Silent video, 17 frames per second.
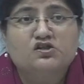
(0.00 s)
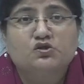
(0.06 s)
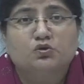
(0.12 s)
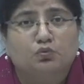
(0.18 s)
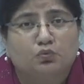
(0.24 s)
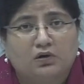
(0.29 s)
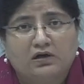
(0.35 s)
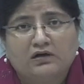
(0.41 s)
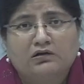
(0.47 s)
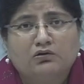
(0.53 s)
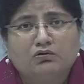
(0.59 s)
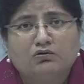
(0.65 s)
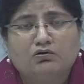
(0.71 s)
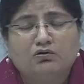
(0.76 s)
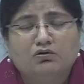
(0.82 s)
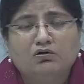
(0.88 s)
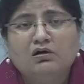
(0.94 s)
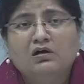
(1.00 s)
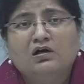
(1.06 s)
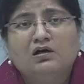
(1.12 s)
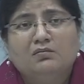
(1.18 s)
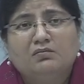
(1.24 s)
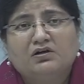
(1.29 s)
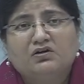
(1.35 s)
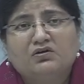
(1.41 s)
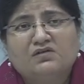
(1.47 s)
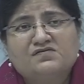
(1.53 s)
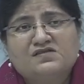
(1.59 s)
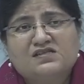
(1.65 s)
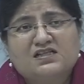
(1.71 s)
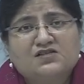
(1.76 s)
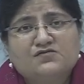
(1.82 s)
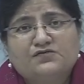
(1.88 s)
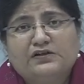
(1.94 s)
You want to go, but you have
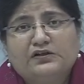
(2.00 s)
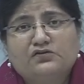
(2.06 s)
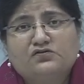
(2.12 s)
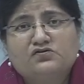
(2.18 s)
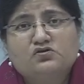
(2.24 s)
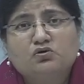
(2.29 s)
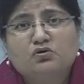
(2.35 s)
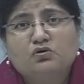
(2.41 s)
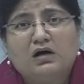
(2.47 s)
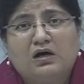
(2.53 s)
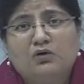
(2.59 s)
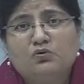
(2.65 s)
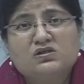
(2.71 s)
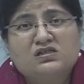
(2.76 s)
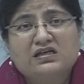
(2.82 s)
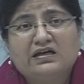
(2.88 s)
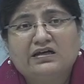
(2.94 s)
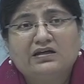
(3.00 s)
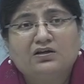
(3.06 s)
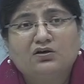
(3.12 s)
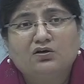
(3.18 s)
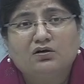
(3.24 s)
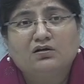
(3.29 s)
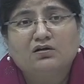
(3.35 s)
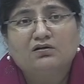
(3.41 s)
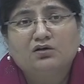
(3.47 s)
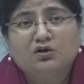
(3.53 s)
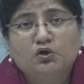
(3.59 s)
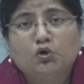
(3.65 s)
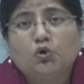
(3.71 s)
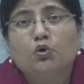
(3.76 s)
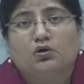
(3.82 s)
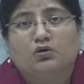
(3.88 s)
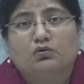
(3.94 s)
6 feet of snow outside your
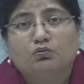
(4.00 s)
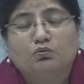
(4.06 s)
door.